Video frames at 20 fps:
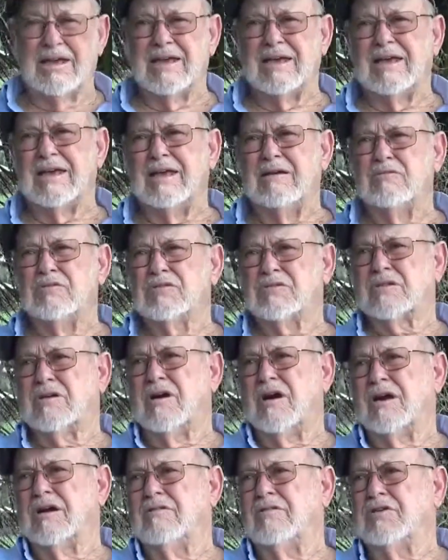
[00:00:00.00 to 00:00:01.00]
he was
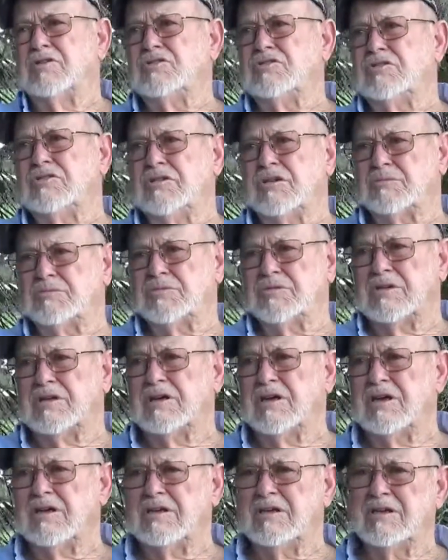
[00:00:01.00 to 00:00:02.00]
kind of a gypsy.
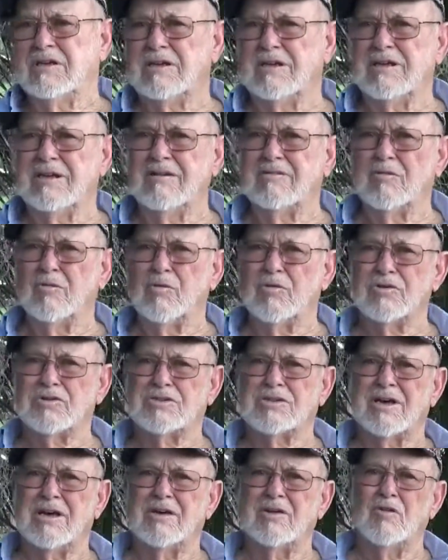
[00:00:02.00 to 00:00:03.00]
He didn't want to
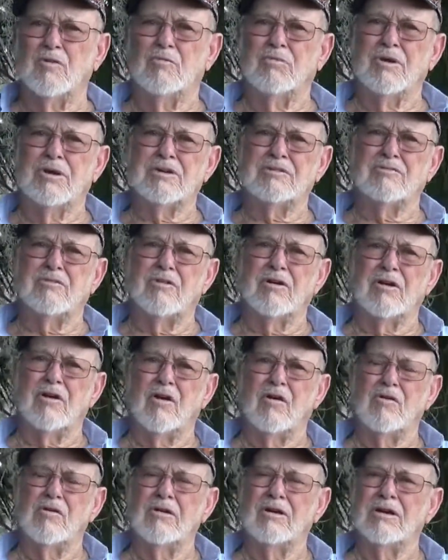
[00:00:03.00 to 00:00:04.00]
stay no place very
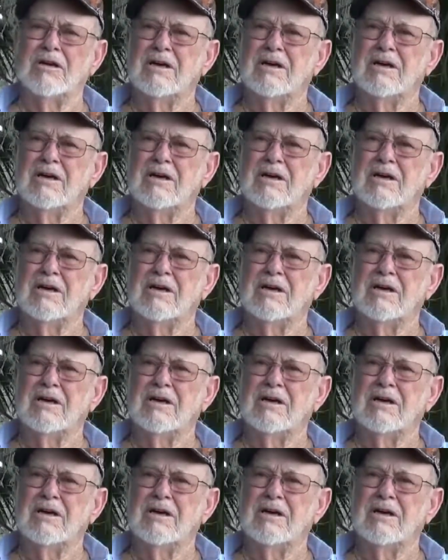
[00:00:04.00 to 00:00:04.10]
long.